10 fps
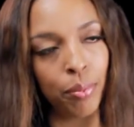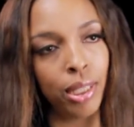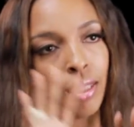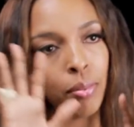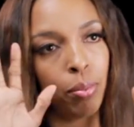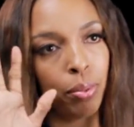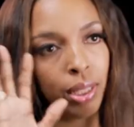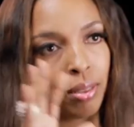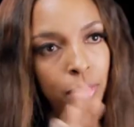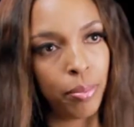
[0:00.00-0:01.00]
we come up
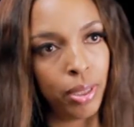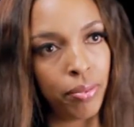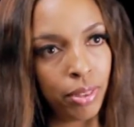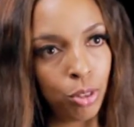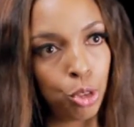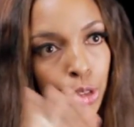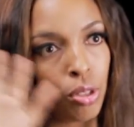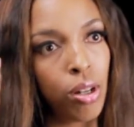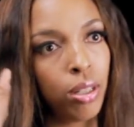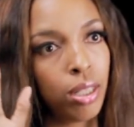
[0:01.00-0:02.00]
even
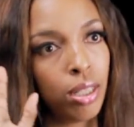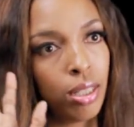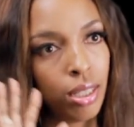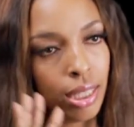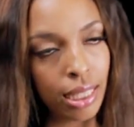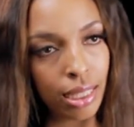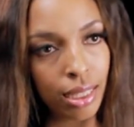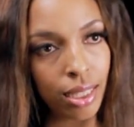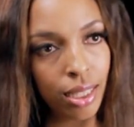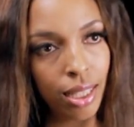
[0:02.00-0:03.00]
stronger, and
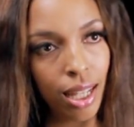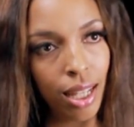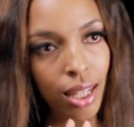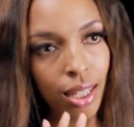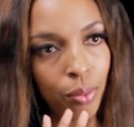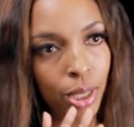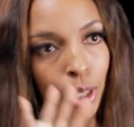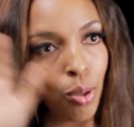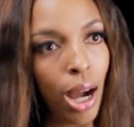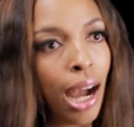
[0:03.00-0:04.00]
we go
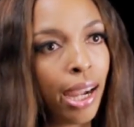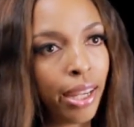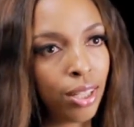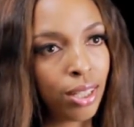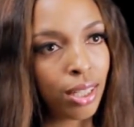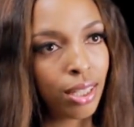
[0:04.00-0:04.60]
higher